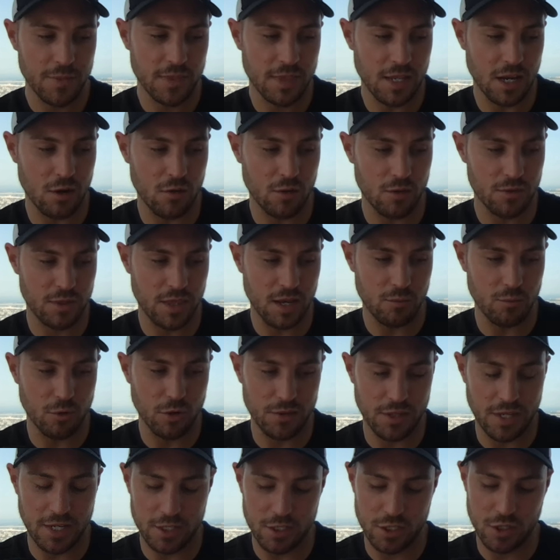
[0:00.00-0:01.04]
Now, then
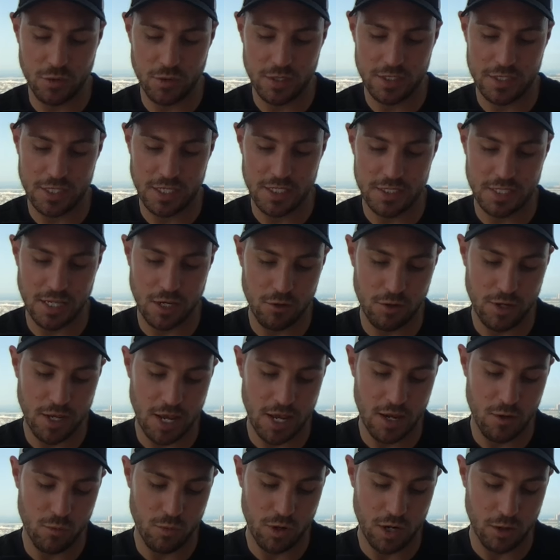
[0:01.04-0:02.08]
what they do is they say,
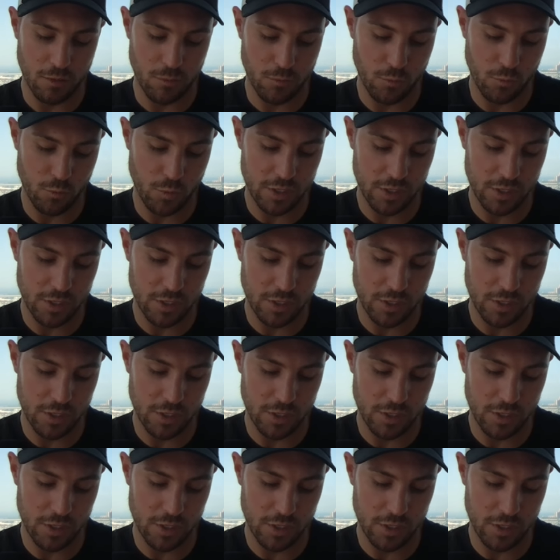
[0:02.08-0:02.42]
okay, well,